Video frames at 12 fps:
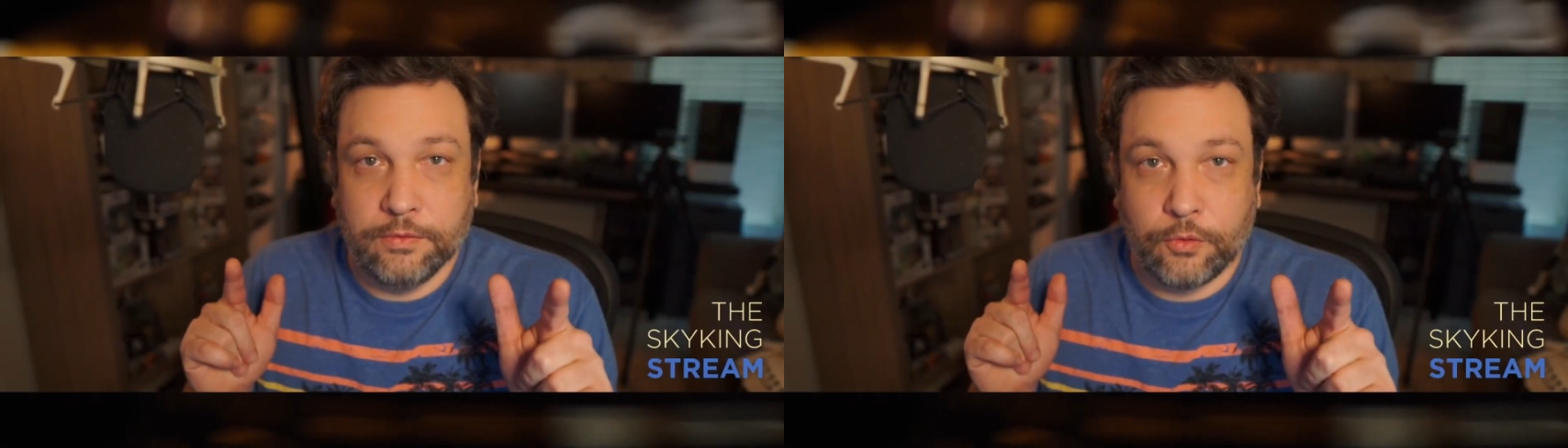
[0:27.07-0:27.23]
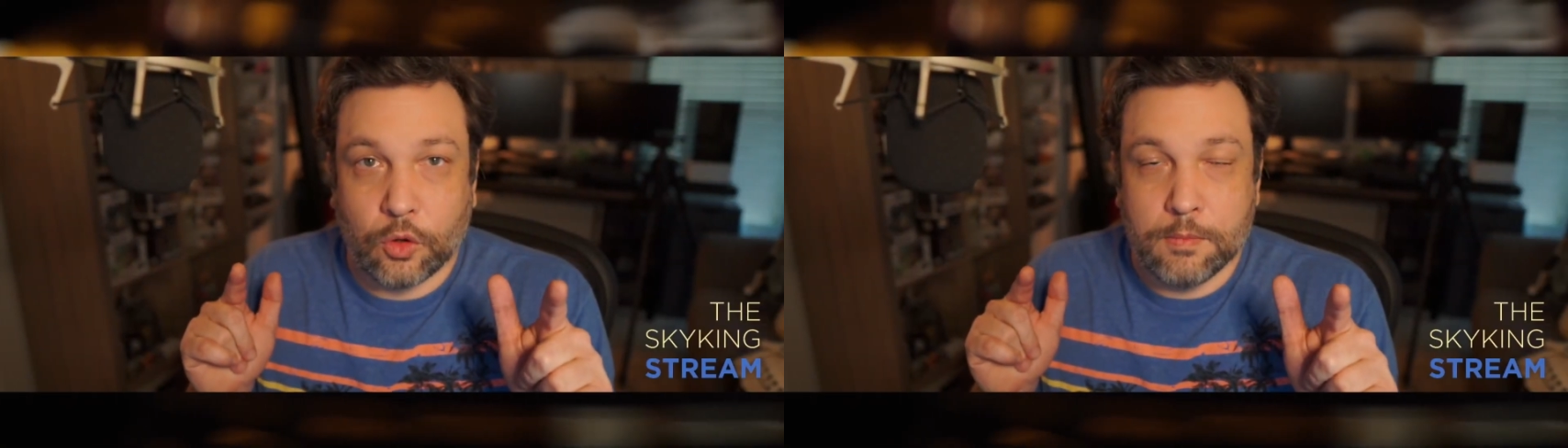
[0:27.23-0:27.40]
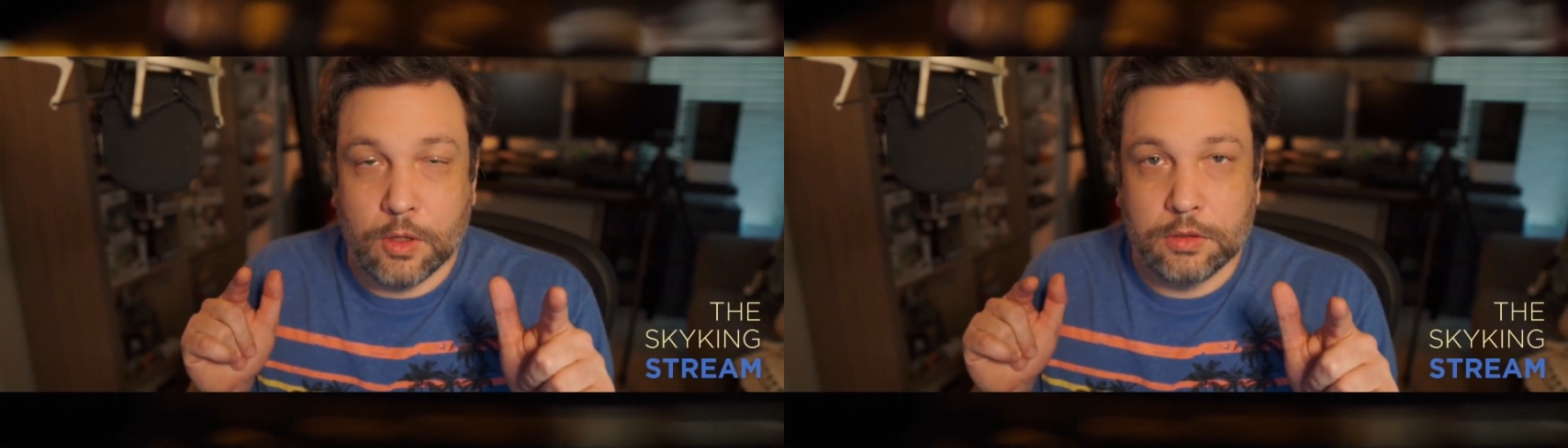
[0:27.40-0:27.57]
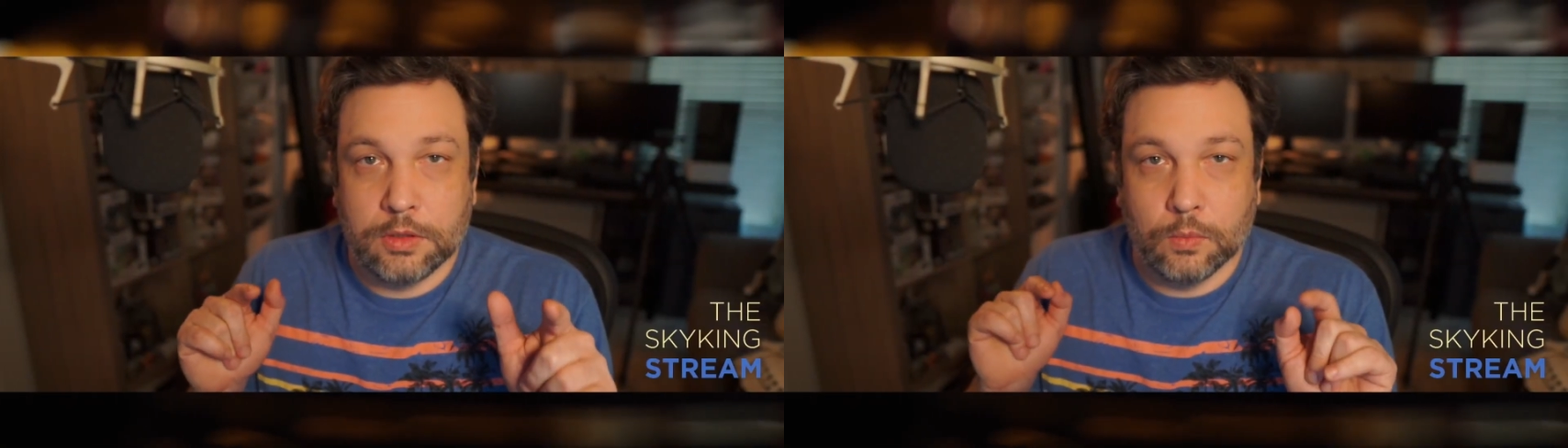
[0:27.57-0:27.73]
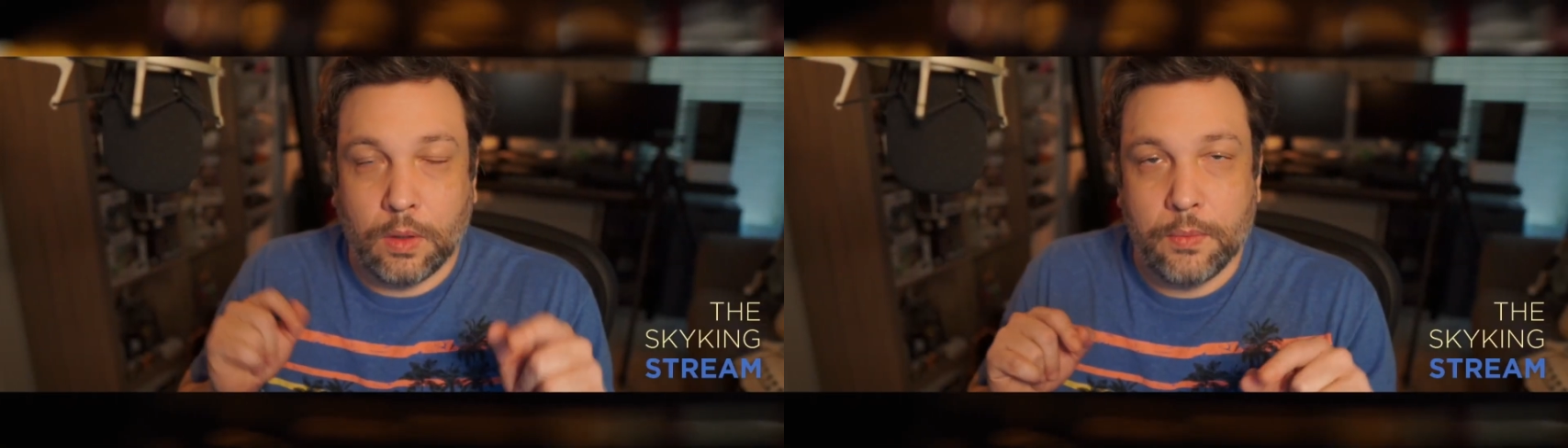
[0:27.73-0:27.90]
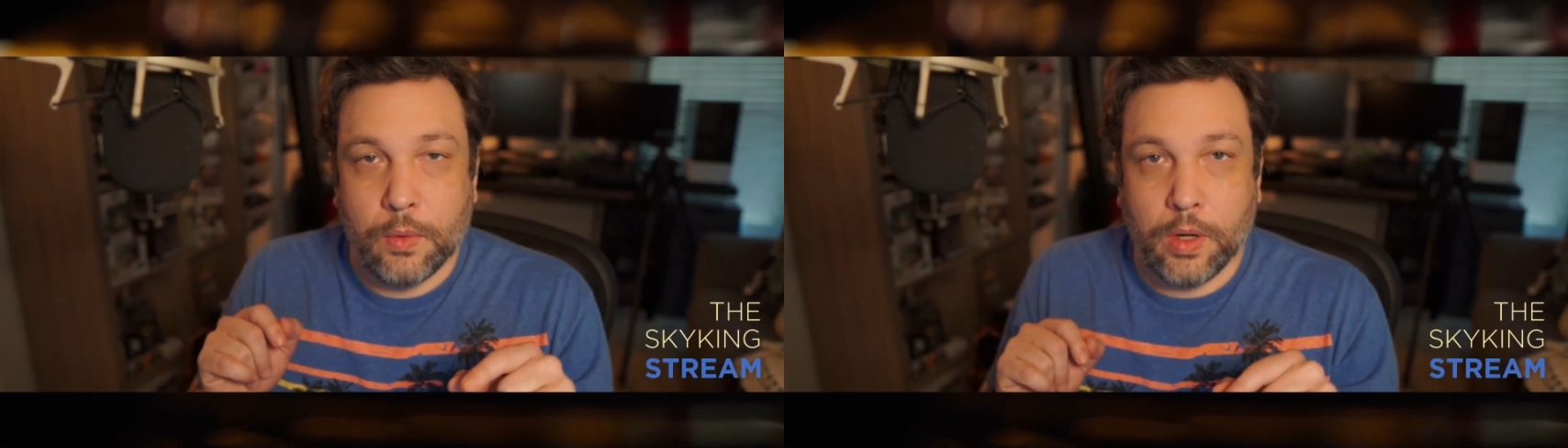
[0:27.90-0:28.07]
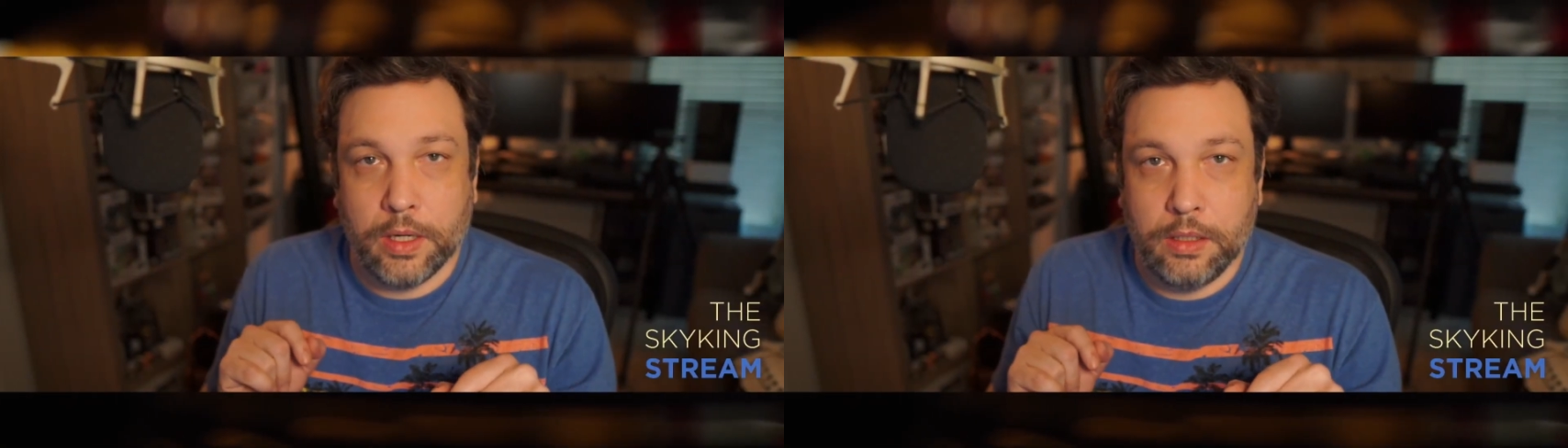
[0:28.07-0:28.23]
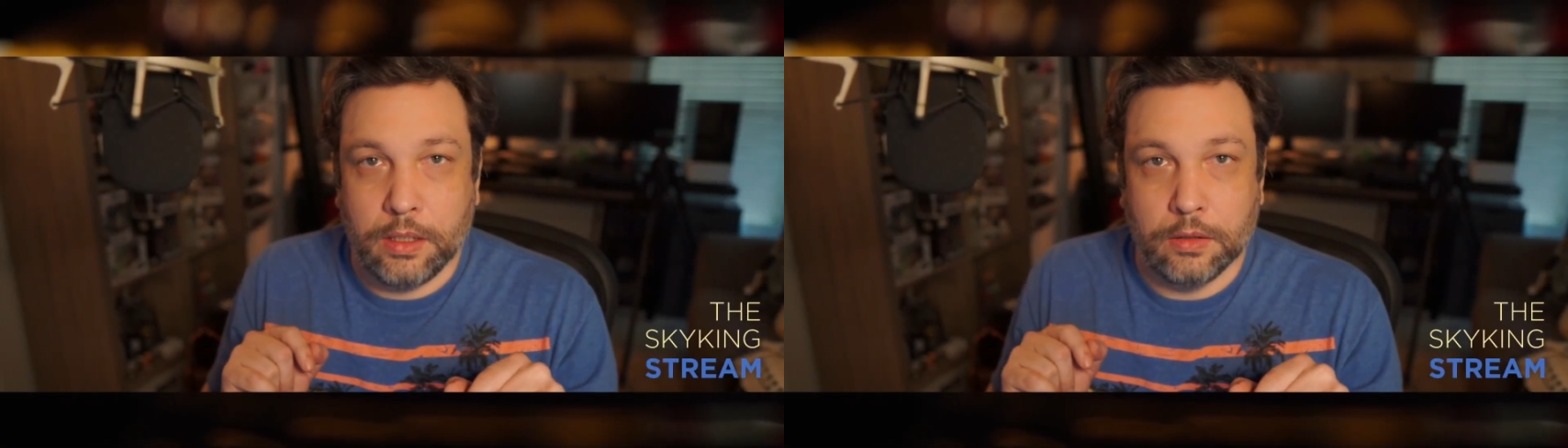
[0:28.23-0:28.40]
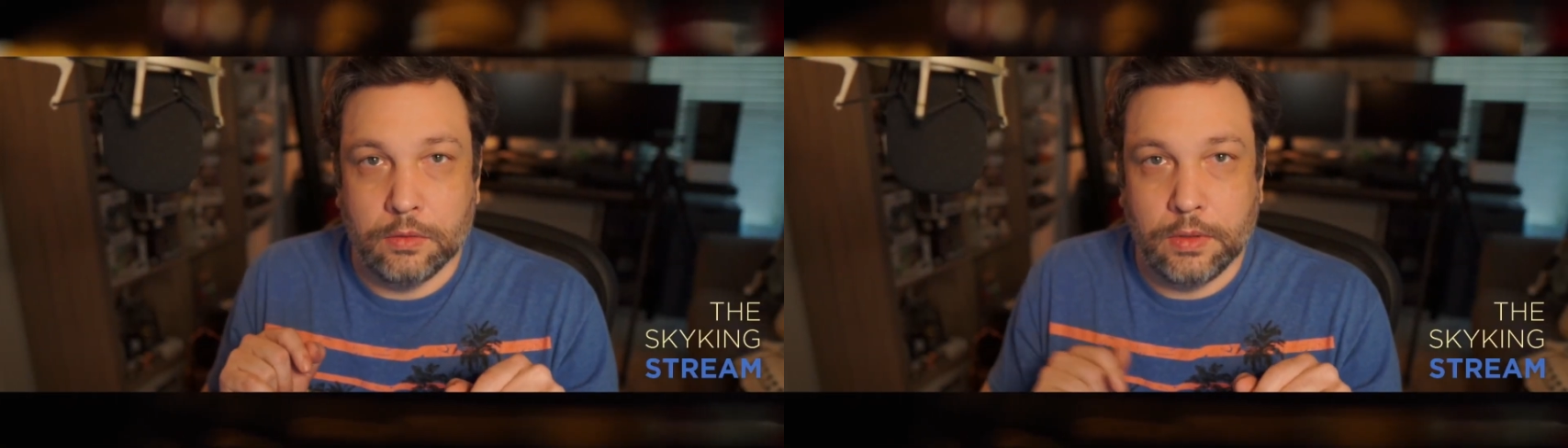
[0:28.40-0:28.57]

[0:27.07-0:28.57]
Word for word: foremost, what we want to do